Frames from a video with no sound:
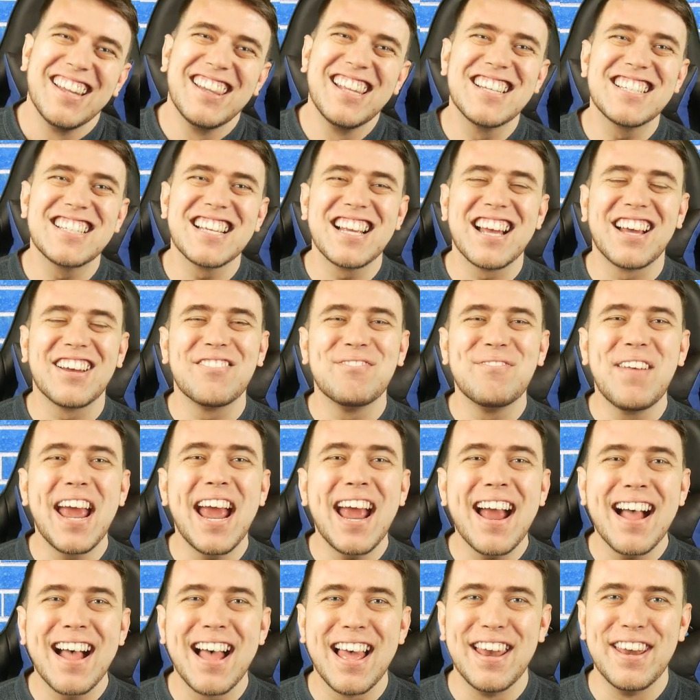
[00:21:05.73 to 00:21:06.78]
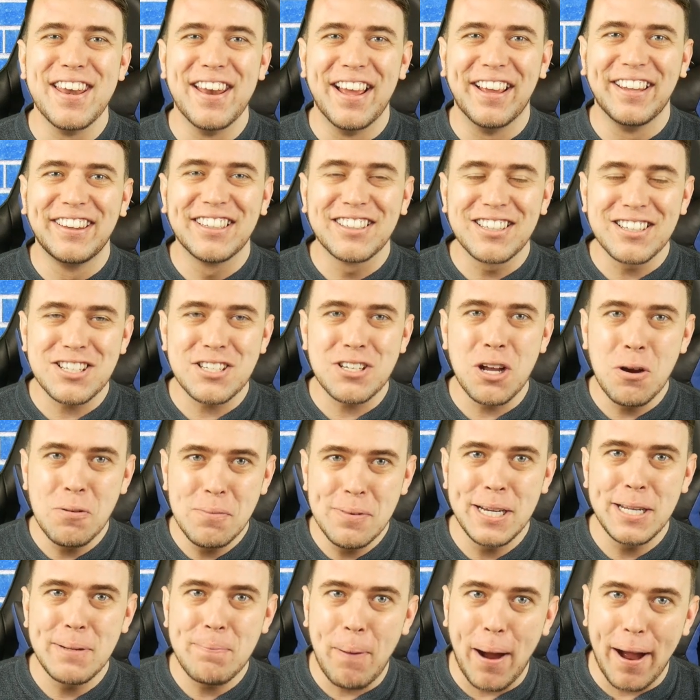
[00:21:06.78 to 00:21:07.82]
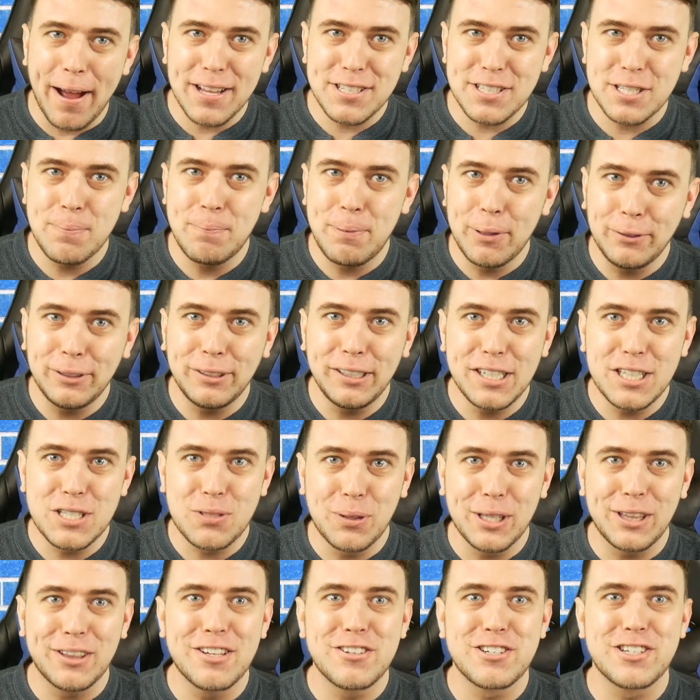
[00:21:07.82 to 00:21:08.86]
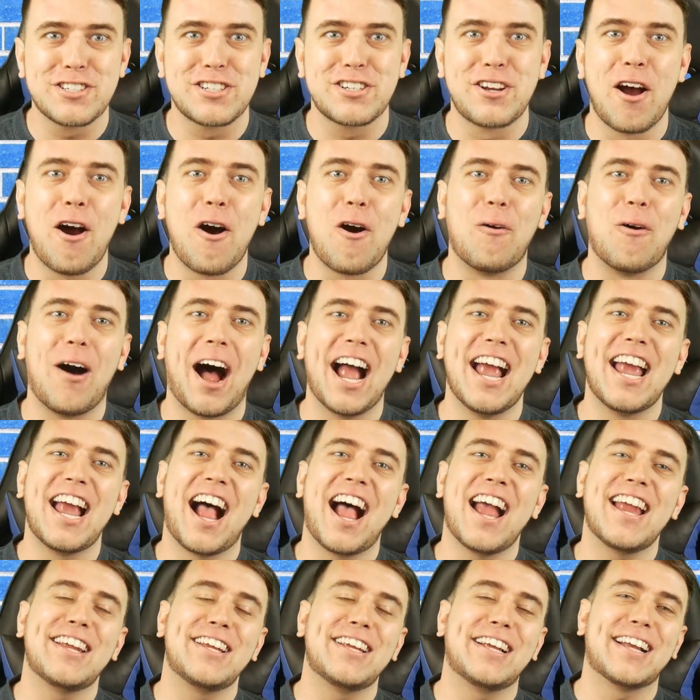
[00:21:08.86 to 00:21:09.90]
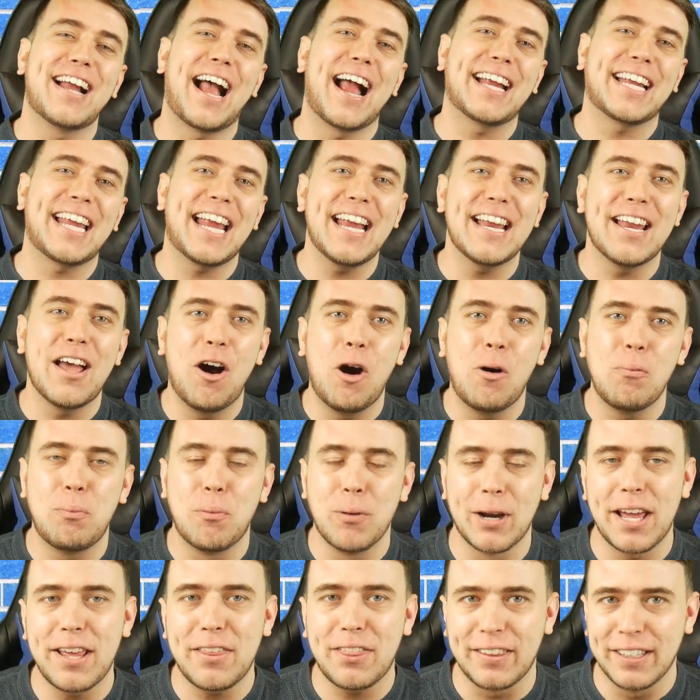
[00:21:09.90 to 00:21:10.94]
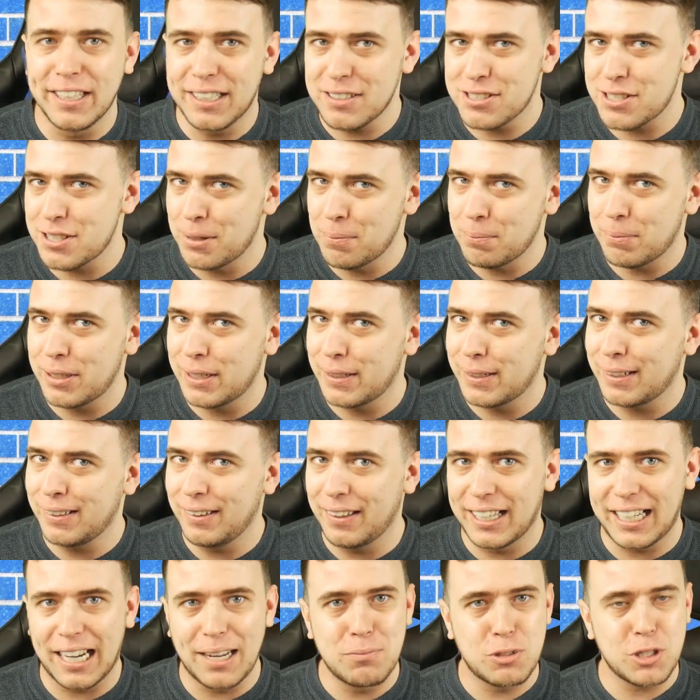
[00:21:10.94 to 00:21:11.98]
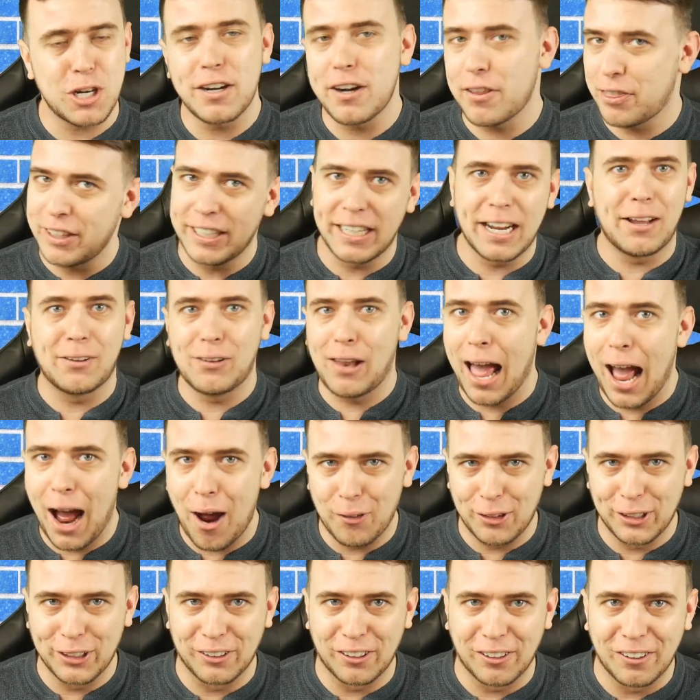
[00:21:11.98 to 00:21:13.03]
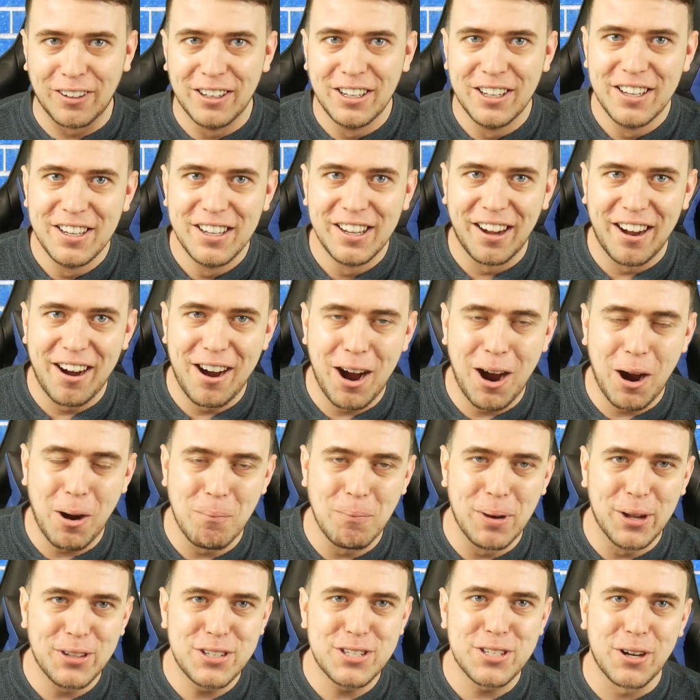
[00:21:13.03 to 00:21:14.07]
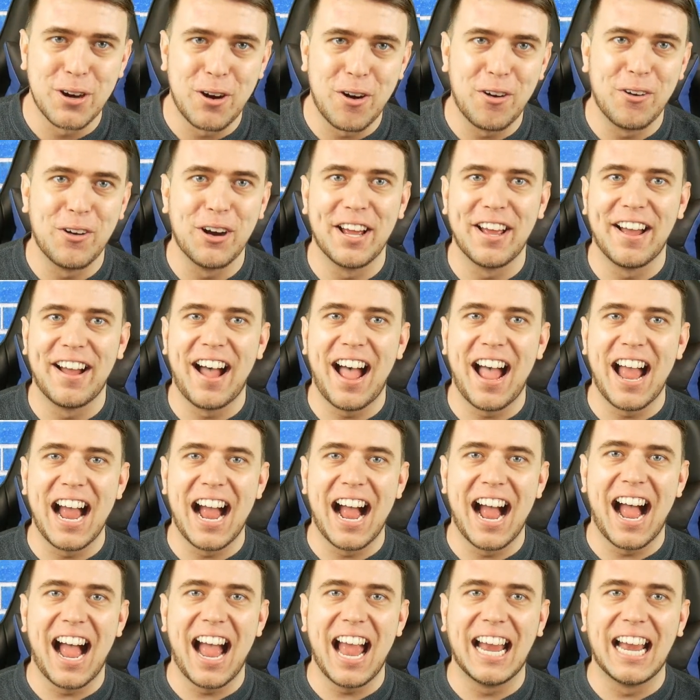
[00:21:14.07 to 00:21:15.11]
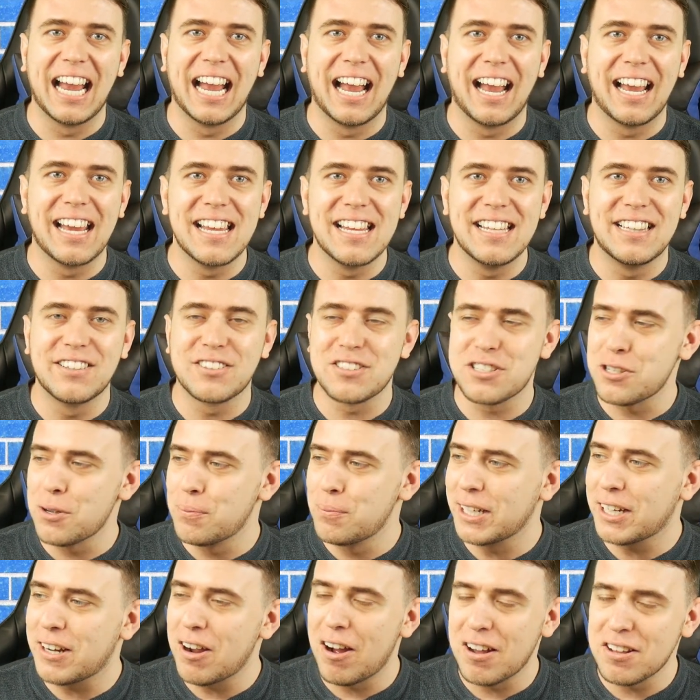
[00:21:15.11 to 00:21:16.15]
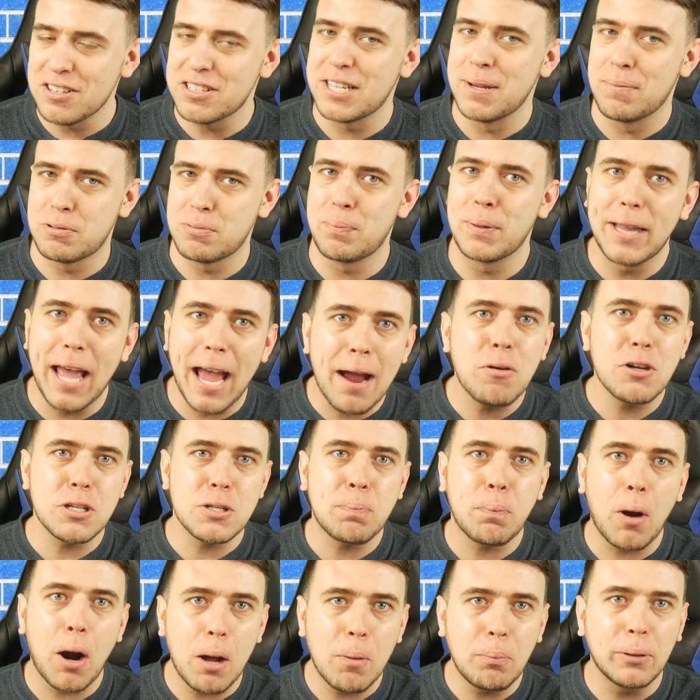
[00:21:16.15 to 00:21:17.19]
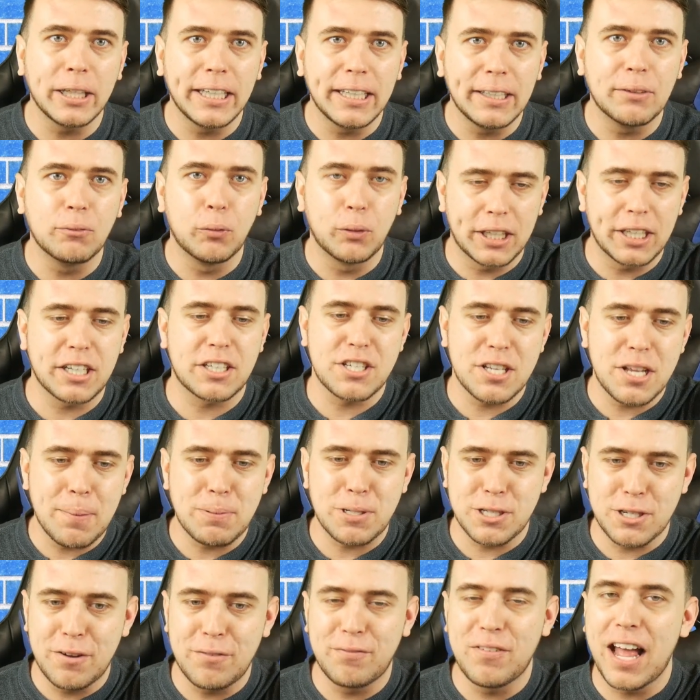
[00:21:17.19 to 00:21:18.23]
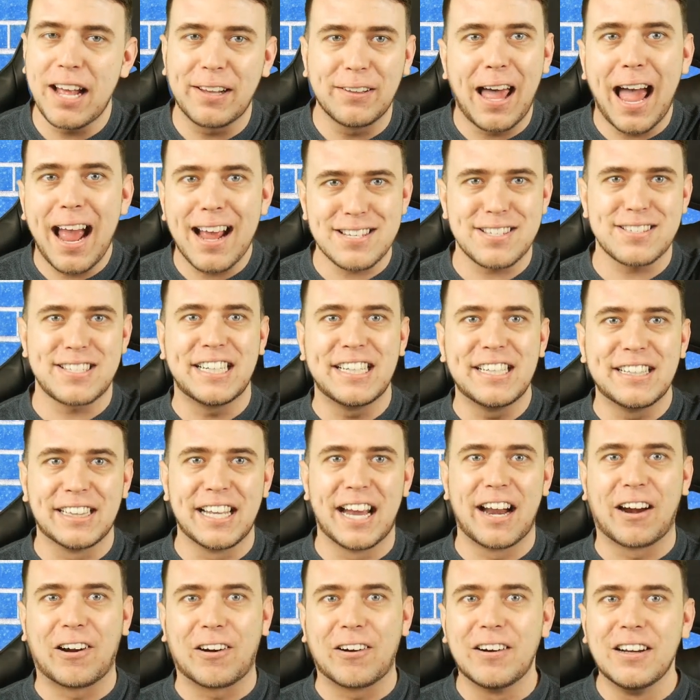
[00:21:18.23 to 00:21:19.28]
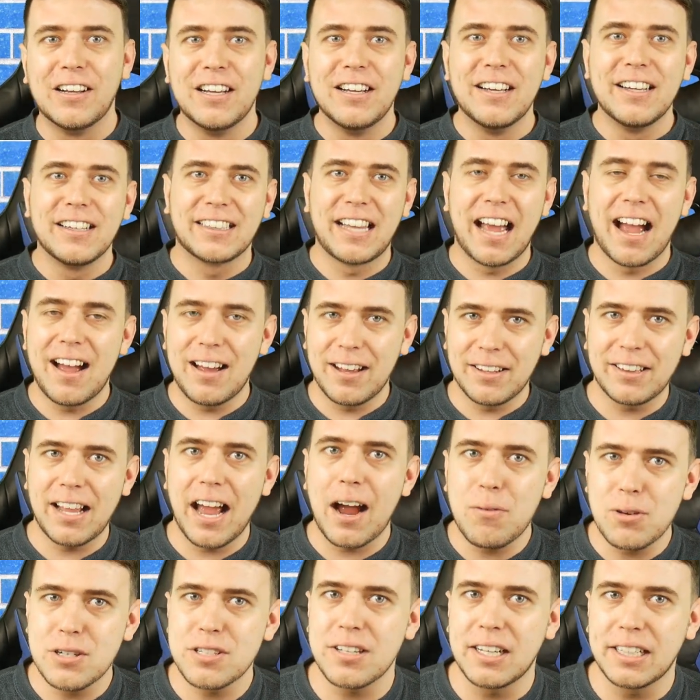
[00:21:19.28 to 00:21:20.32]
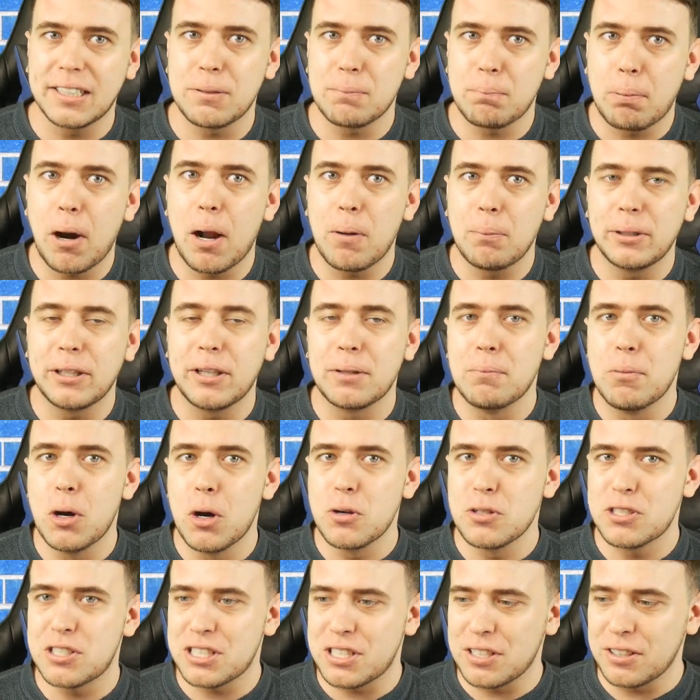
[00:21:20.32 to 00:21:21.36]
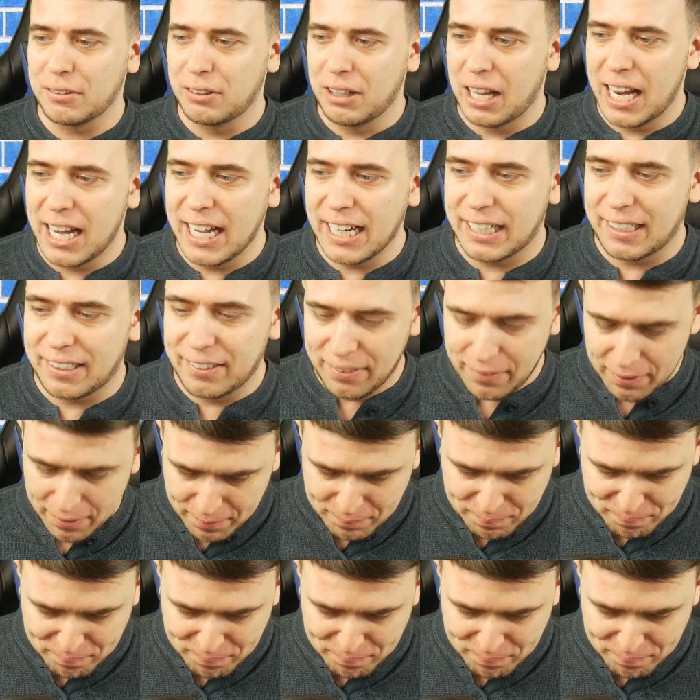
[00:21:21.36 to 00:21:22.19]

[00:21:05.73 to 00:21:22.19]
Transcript: This is man. There's so many possibilities with this show. I I I can't help when I think of something like I'm trying to think out loud here. Um, so uh, uh, there's so many concepts but that was probably with the exception of that last scene there that that was like probably the most like